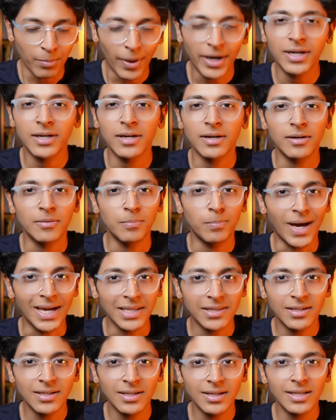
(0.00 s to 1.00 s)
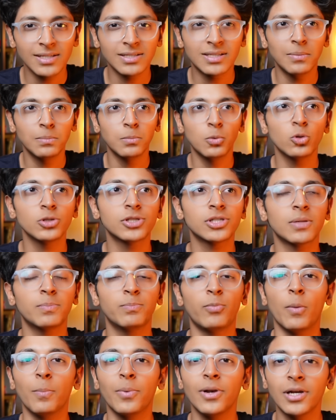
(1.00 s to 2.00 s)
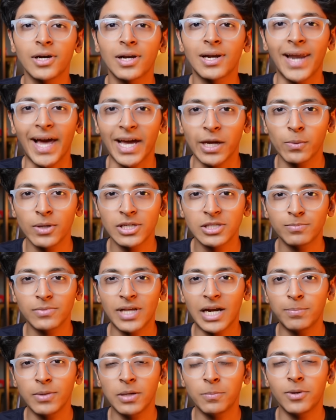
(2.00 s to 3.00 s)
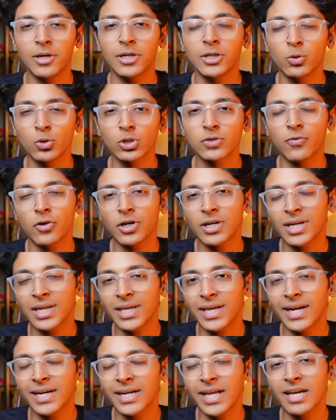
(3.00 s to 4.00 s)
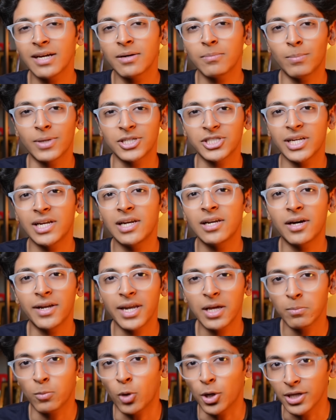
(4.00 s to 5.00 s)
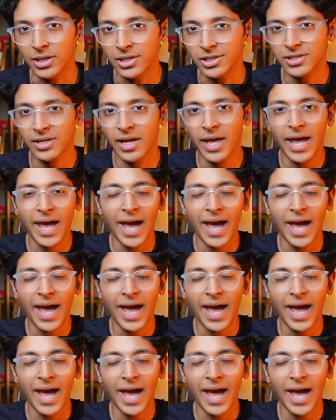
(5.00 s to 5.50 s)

but Python is the most popular language that people use for creating machine learning models.